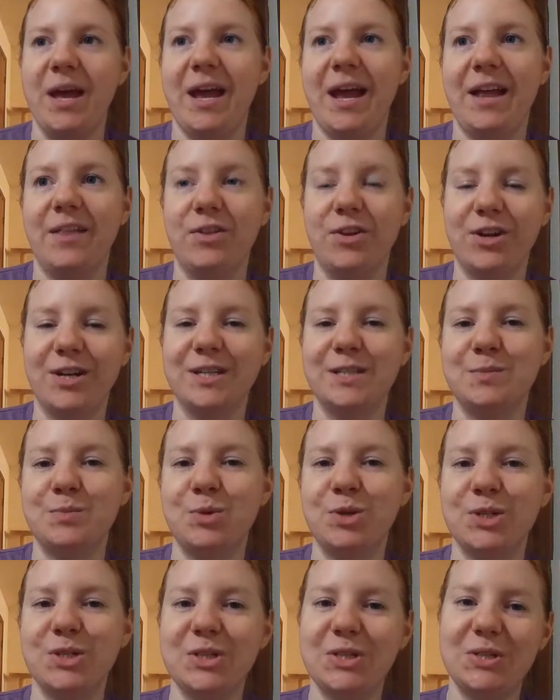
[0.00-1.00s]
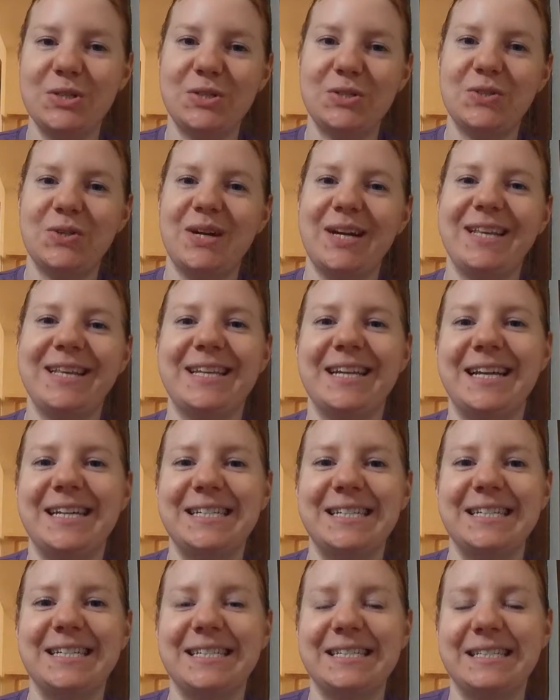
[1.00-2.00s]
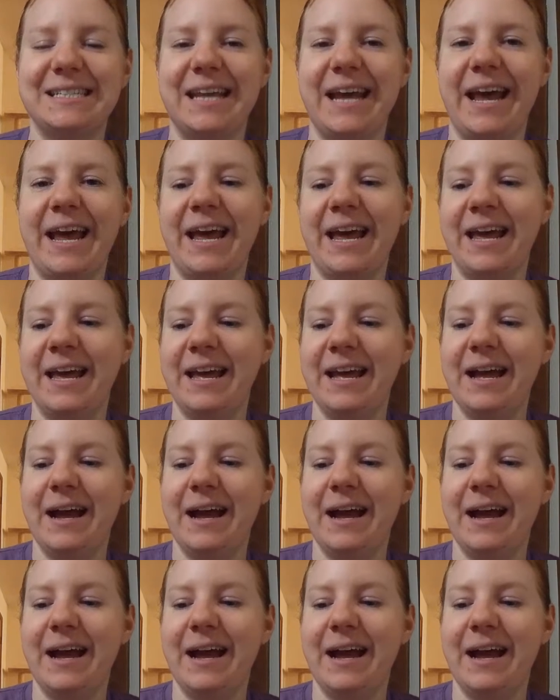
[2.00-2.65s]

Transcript: and there is more to the story that I didn't say.